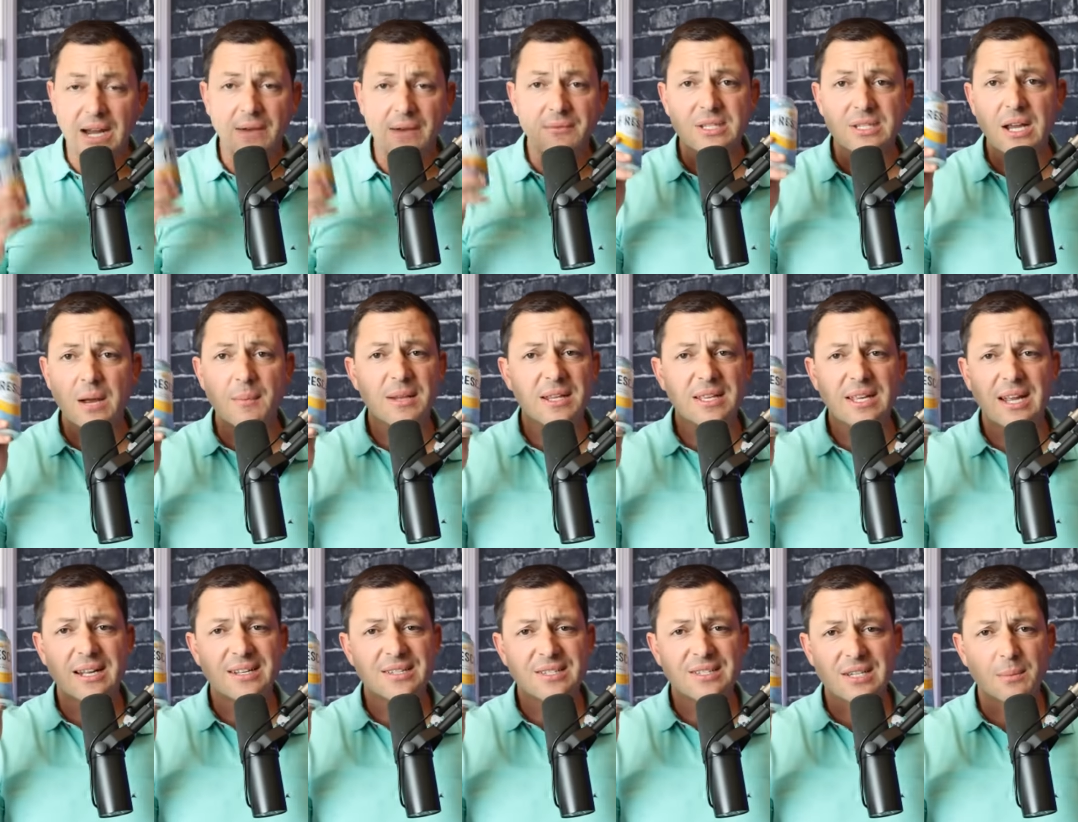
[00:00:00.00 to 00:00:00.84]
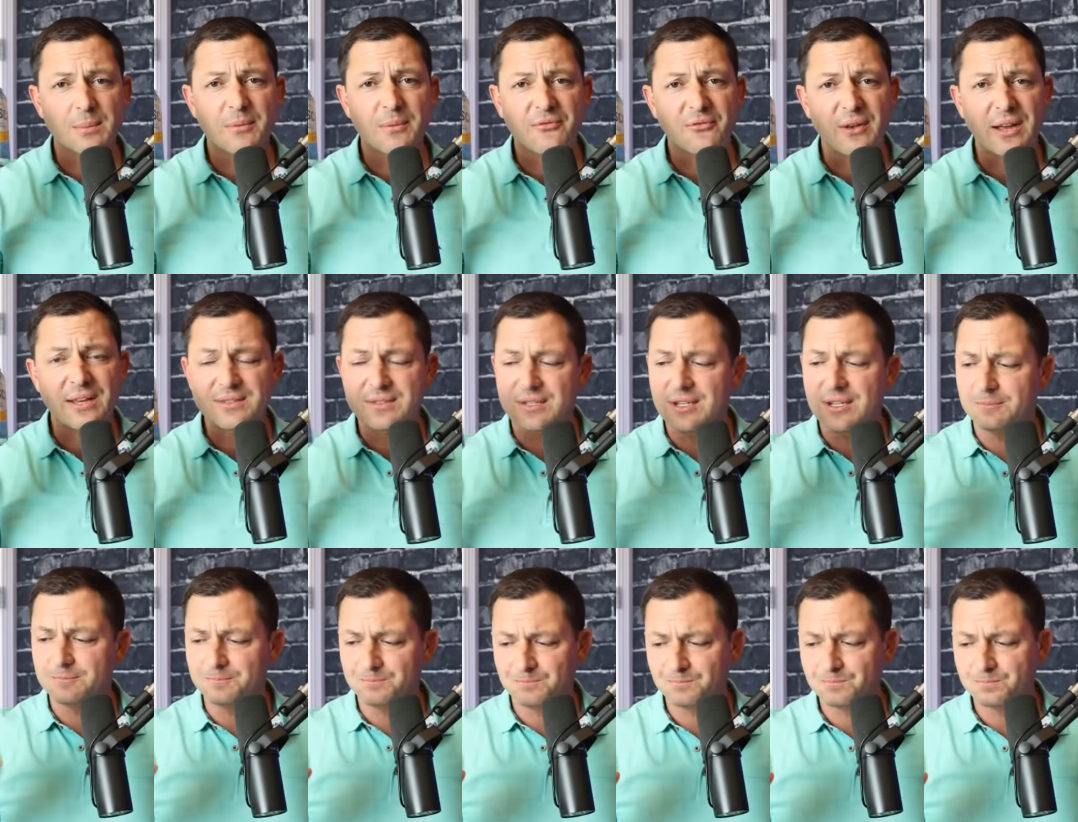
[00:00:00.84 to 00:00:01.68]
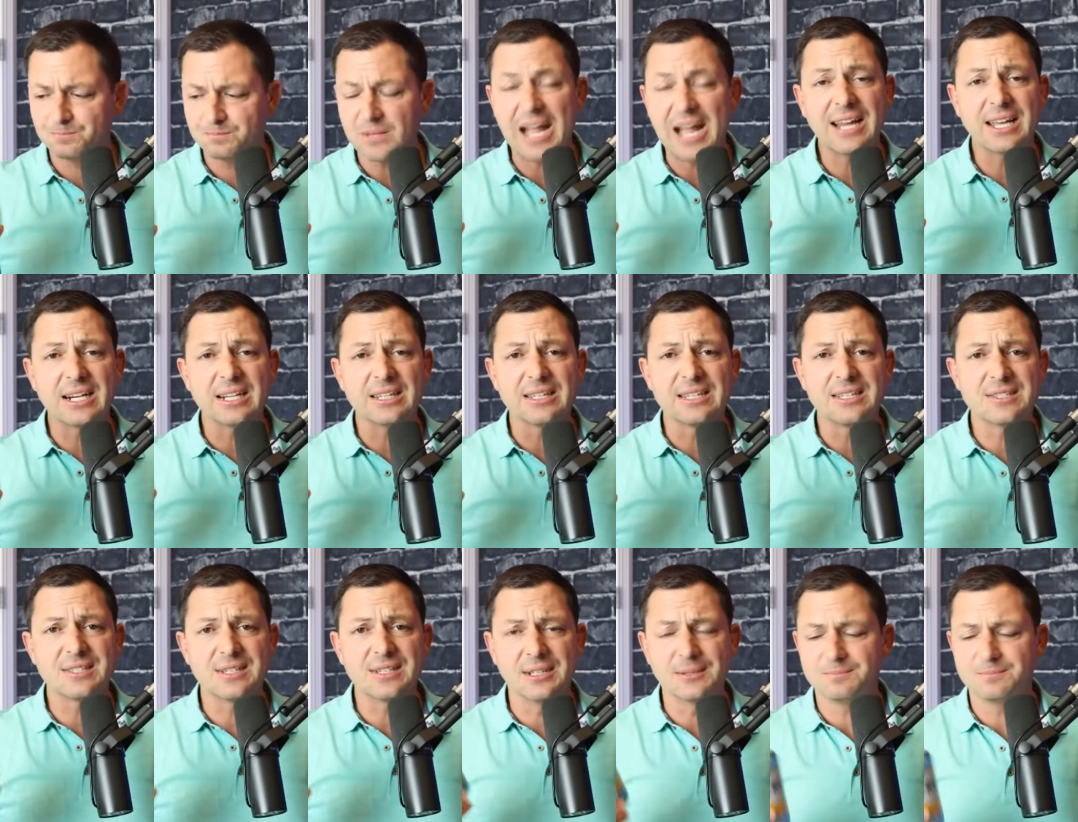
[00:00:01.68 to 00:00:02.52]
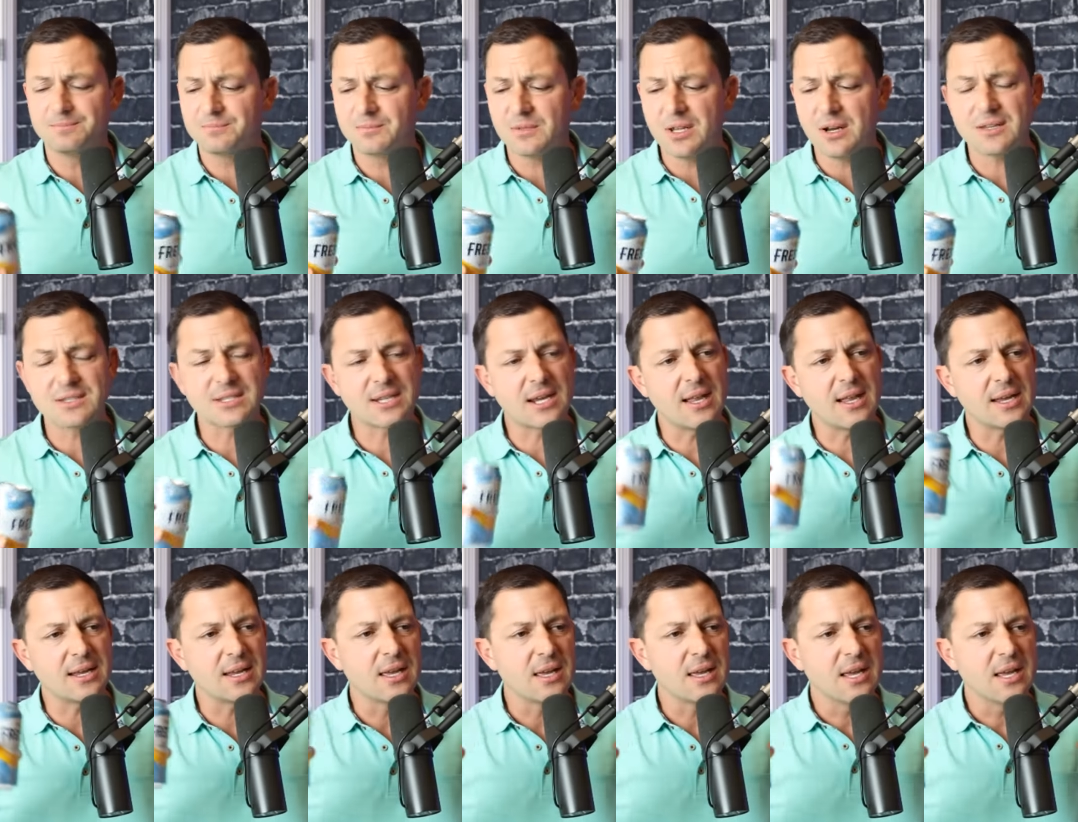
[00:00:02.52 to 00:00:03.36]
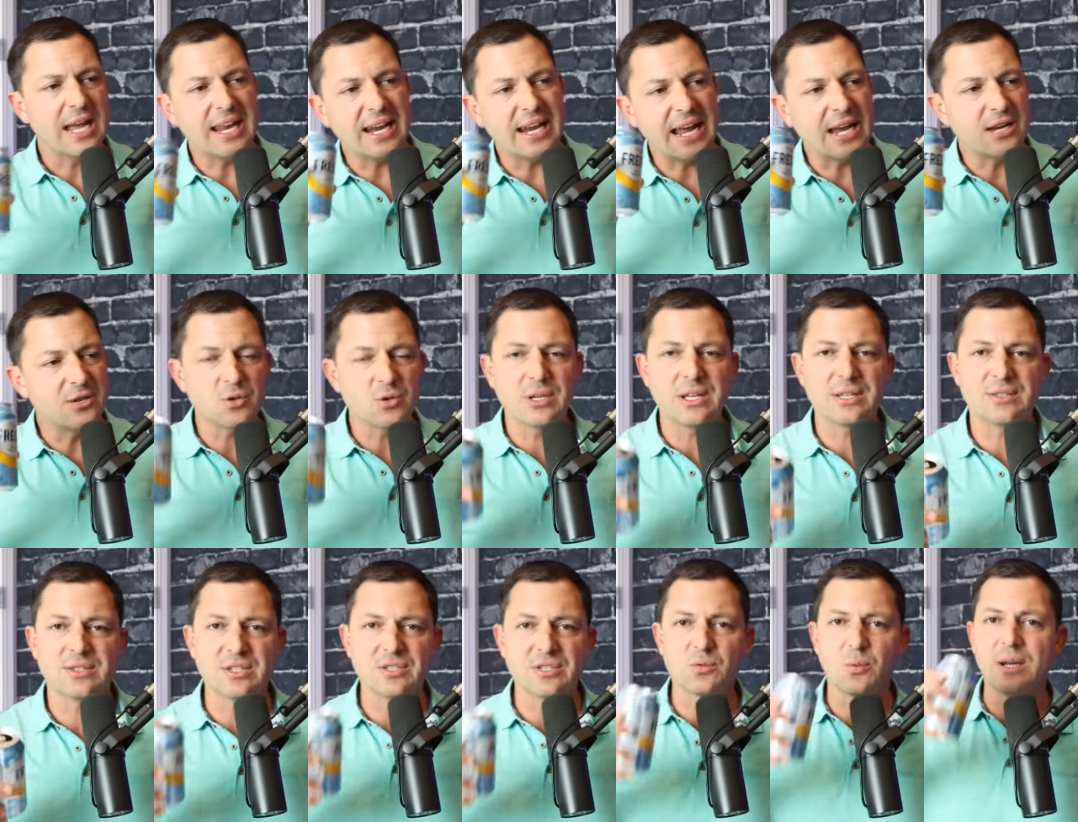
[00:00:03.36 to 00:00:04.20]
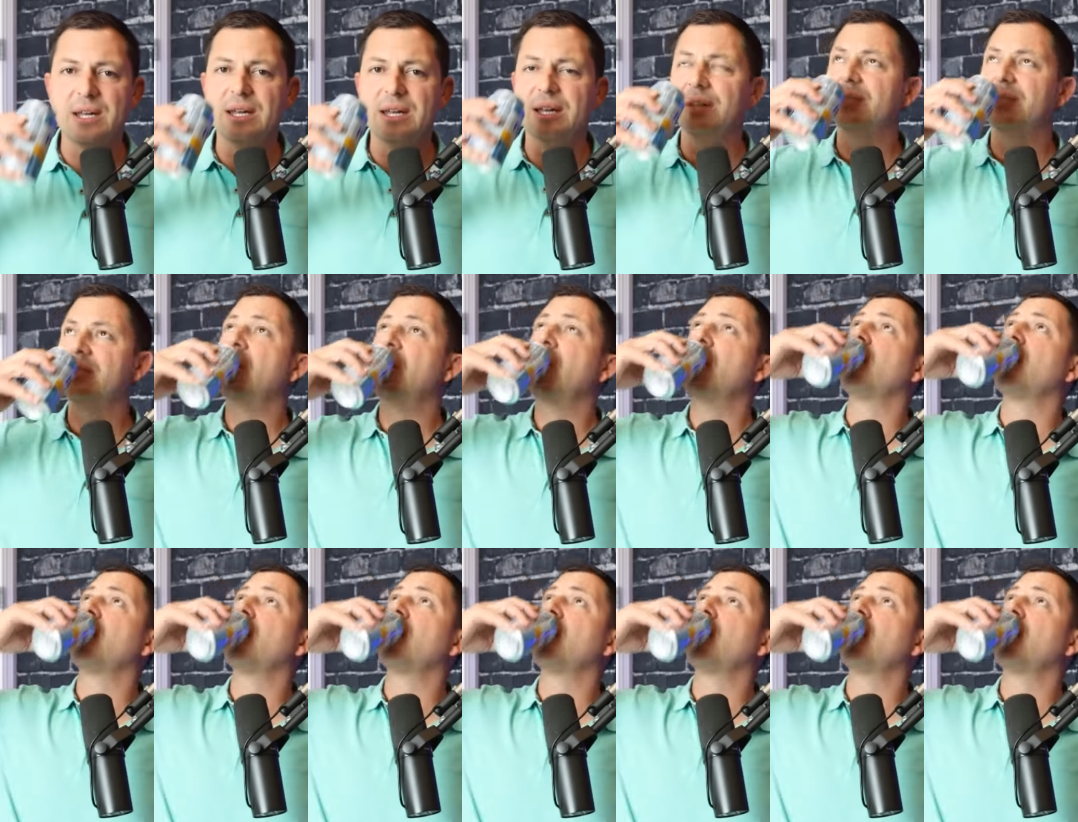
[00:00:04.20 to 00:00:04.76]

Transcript: every time I take a sip of Fresca, I get a listing. You know, it's kind of like an angel gets its wings.